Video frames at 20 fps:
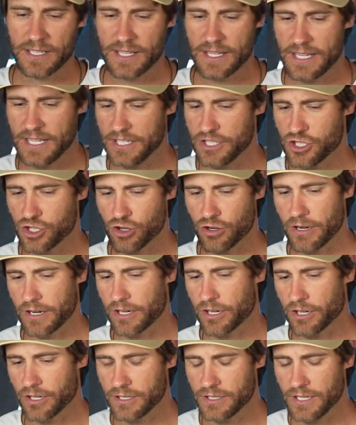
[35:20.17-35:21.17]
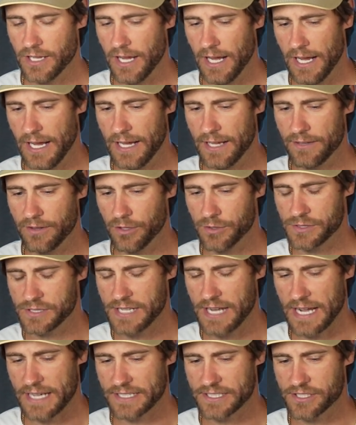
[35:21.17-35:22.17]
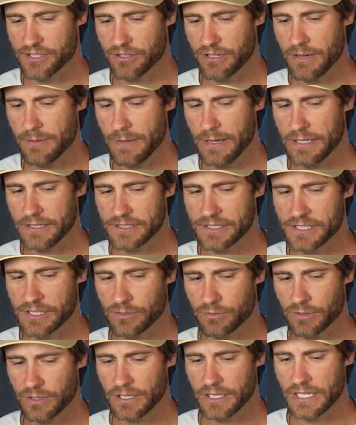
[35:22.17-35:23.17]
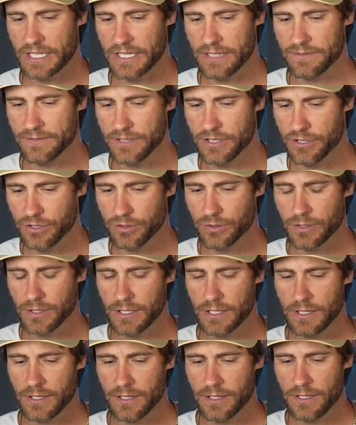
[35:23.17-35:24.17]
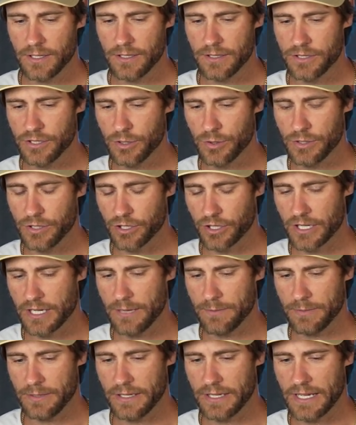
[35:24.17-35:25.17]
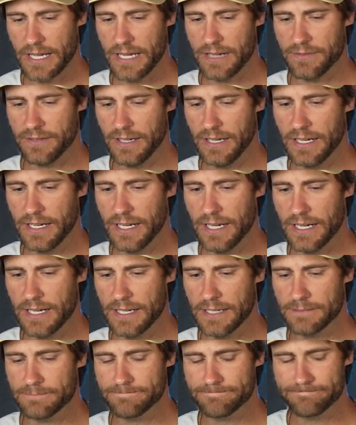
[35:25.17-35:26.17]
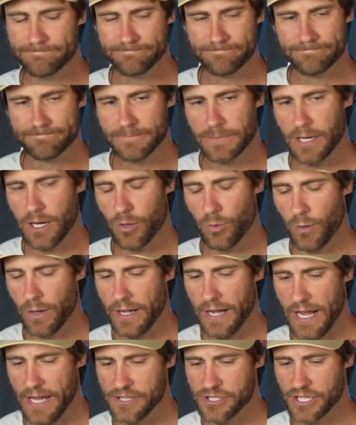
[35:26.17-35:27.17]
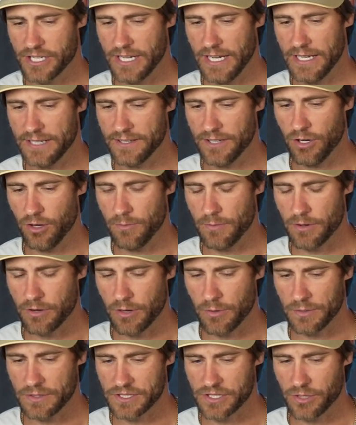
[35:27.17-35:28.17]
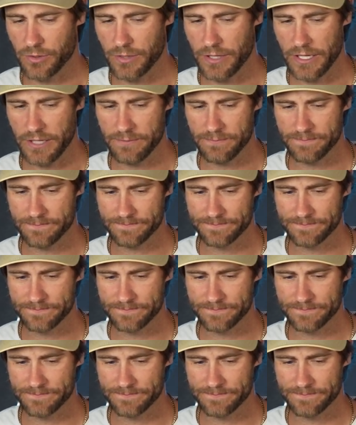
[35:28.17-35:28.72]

can trigger those texts or emails to really give you and your company kind of a way to educate the homeowner on what's going on.